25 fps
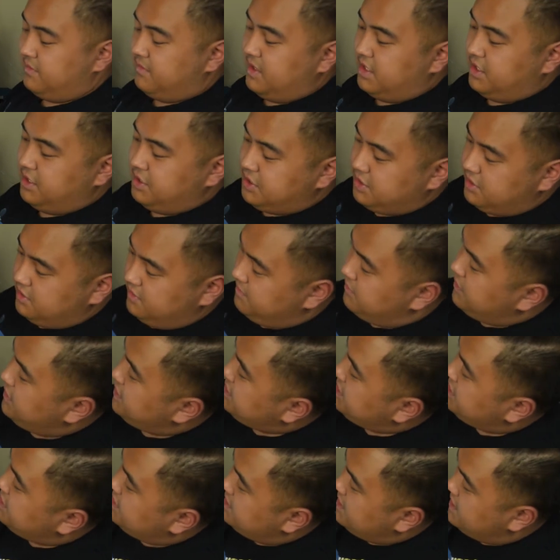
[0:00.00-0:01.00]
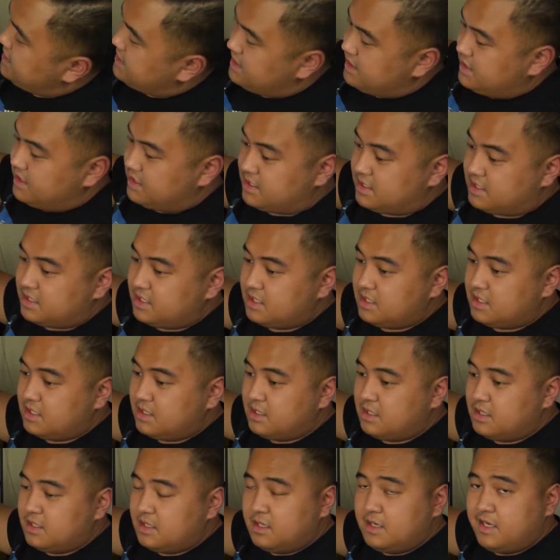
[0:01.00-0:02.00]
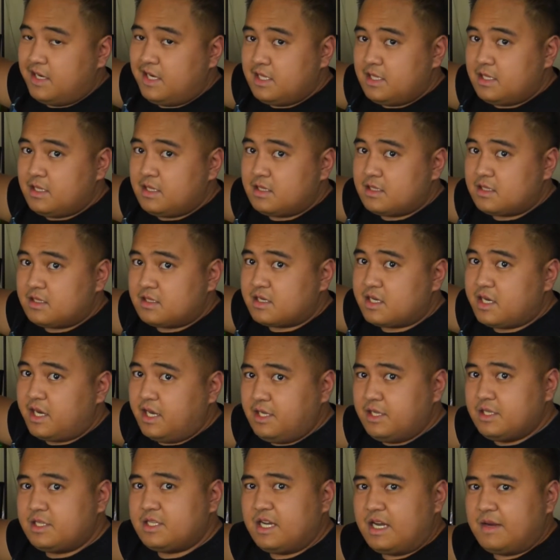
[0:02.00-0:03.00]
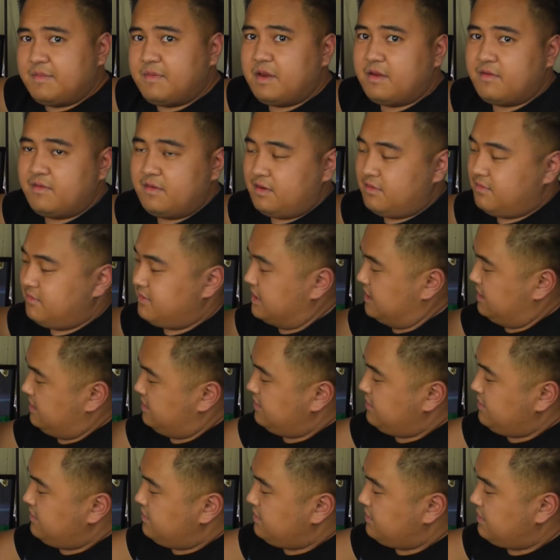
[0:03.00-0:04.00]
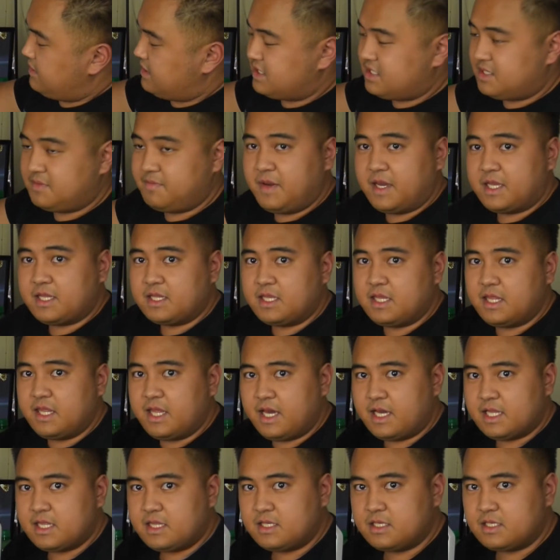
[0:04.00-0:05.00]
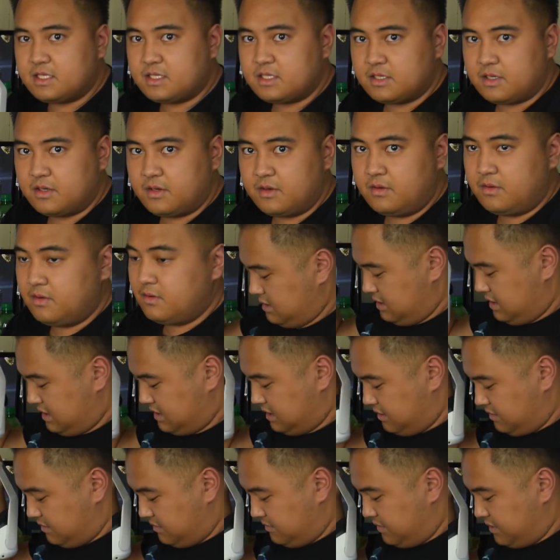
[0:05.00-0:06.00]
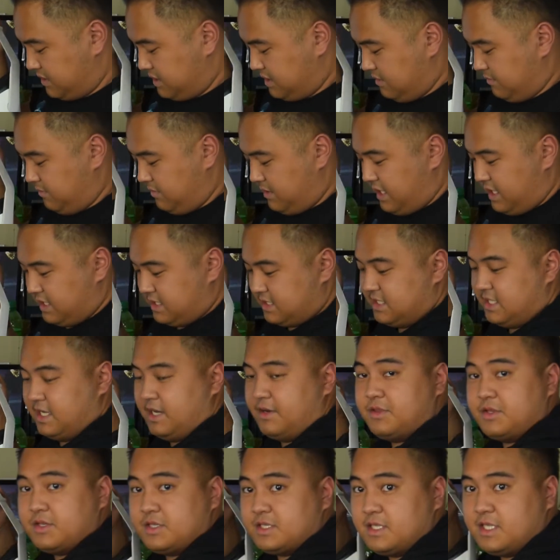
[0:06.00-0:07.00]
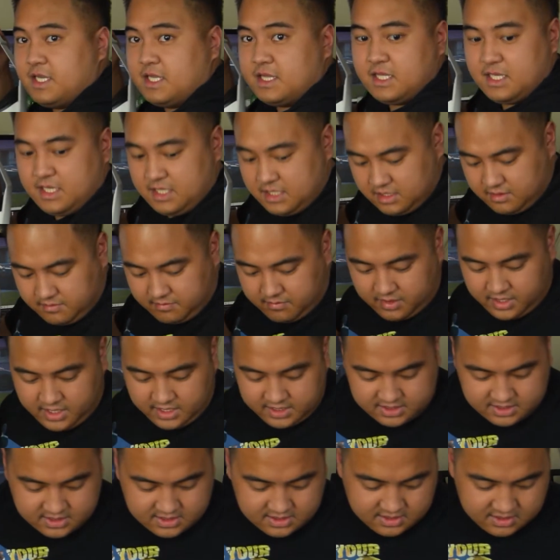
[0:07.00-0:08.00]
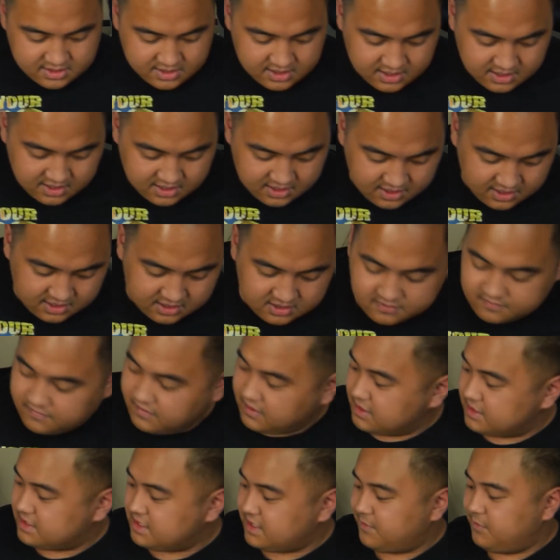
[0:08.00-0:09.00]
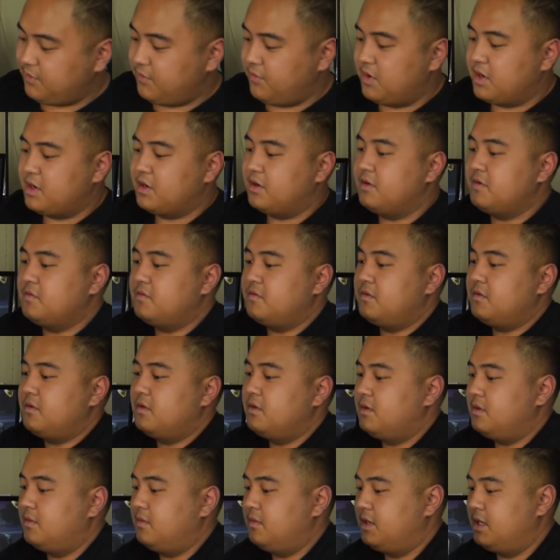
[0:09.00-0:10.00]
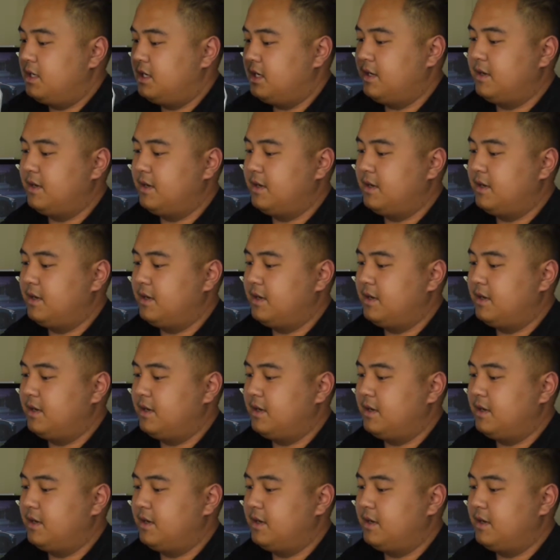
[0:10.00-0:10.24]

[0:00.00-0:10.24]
my initial impression of this is kind of top heavy, but you expected that, so let's go ahead and put the box down. There's nothing in the box as far as I'm aware of, but